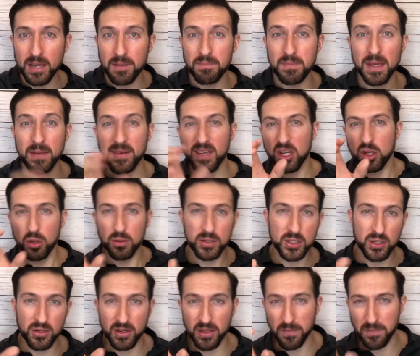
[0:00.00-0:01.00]
maybe
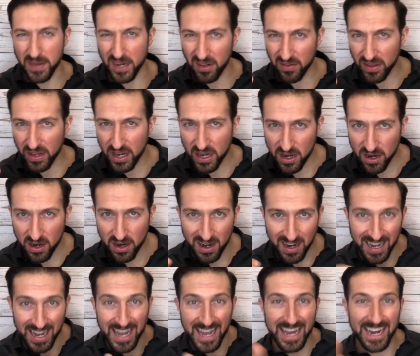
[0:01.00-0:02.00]
closer to the middle of the year,
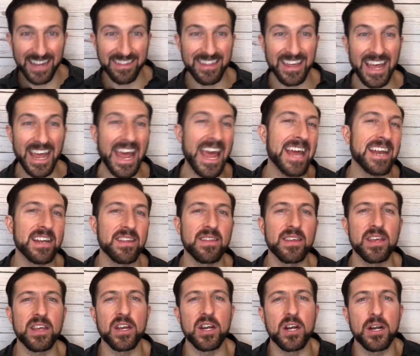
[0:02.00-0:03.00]
and at the end of the
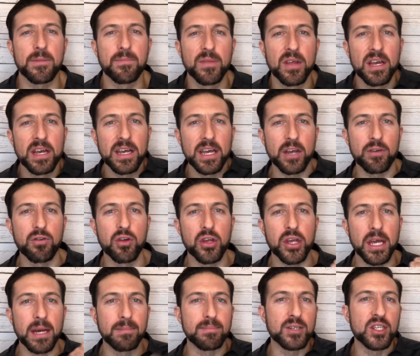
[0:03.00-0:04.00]
year, and
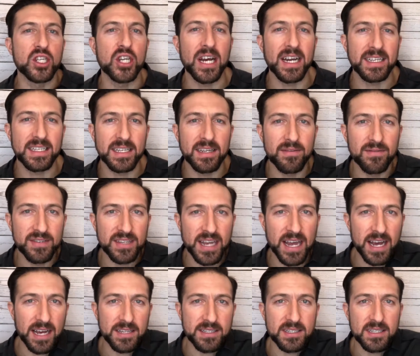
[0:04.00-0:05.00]
really objective
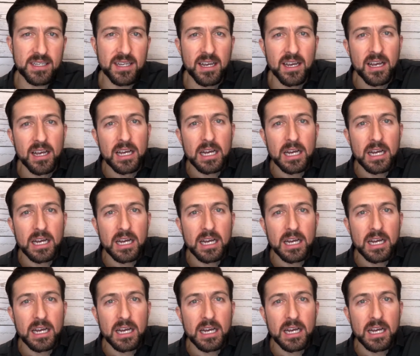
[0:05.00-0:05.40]
tests.